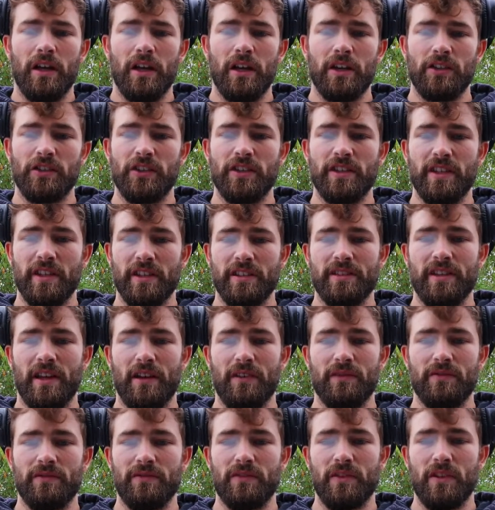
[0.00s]
Just did a set
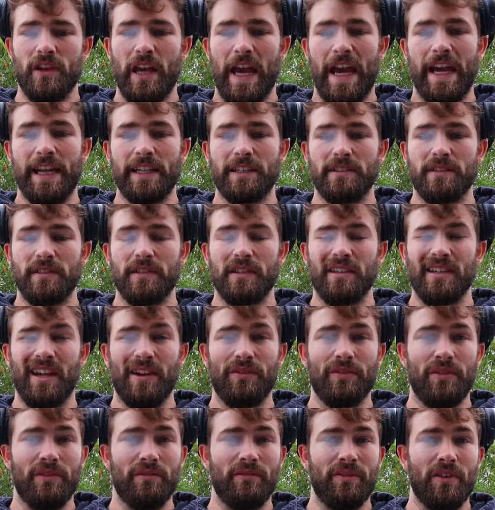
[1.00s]
of 8.
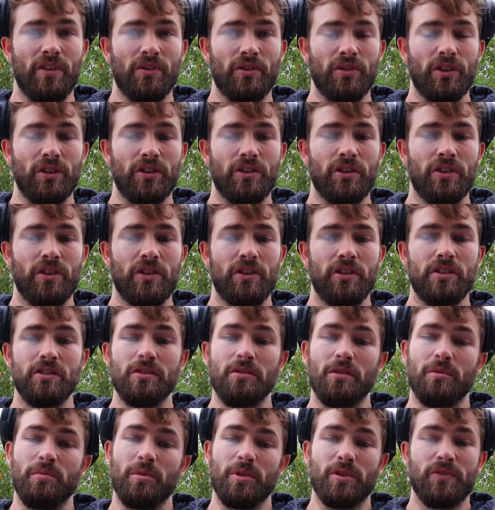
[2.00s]
Everything felt good. So I'm
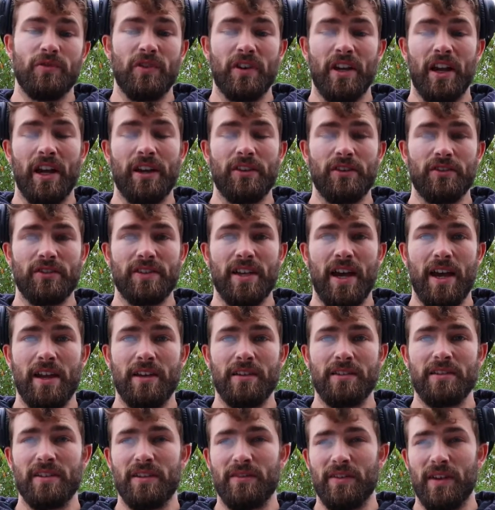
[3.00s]
going to push for 9 or 10,
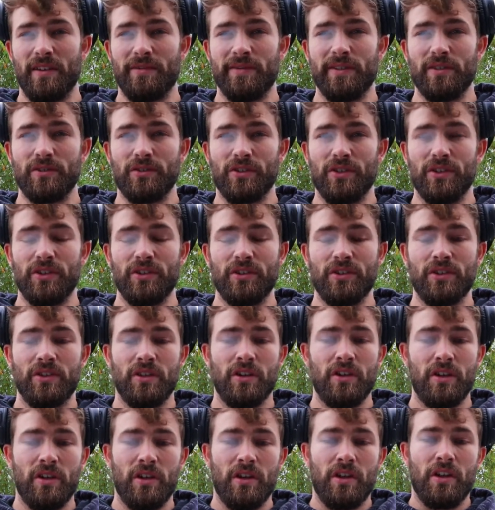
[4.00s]
see if that feels good.
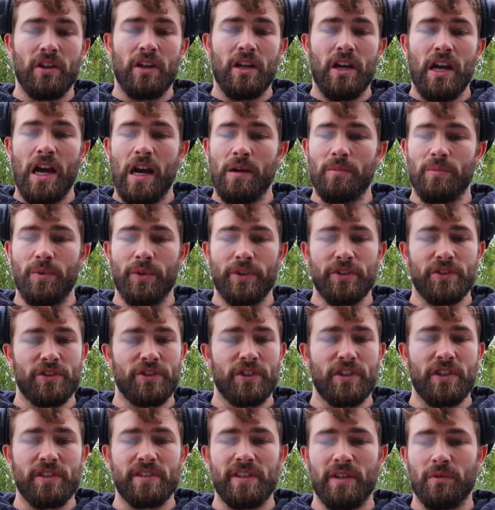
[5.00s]
I'm probably just
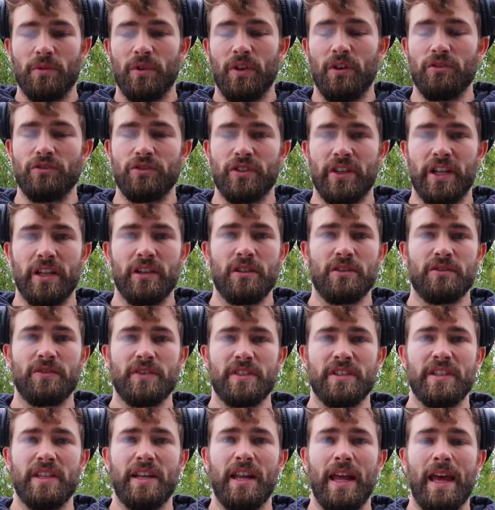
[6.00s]
going to stick with 100 kilos for
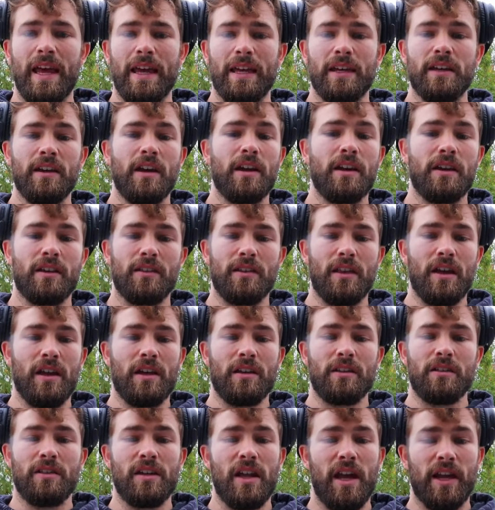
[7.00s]
today, and
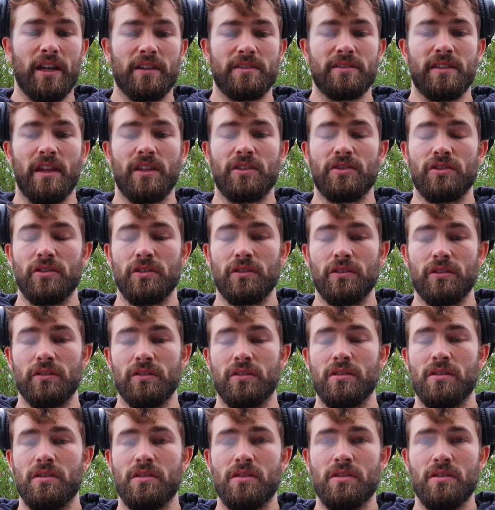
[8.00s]
then next session
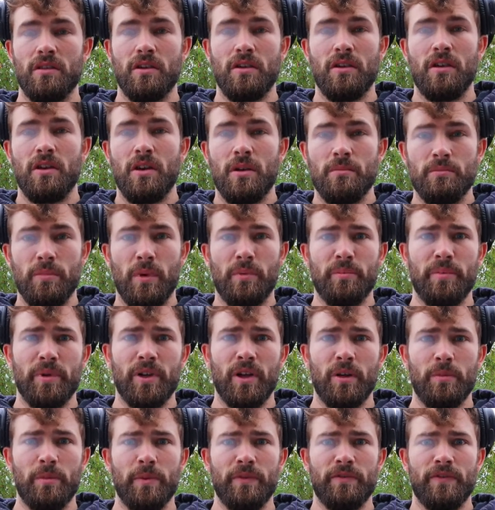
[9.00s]
bump it
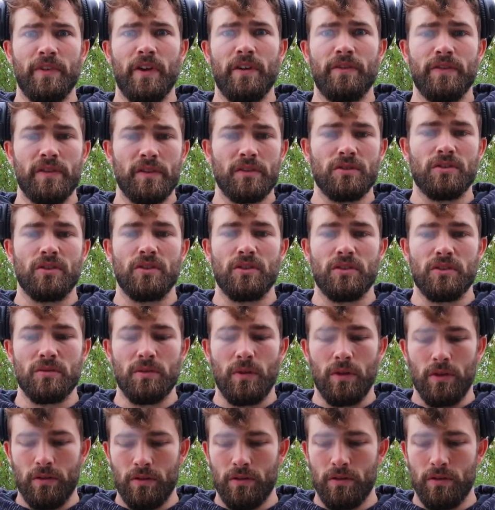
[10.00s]
up if that feels good as well.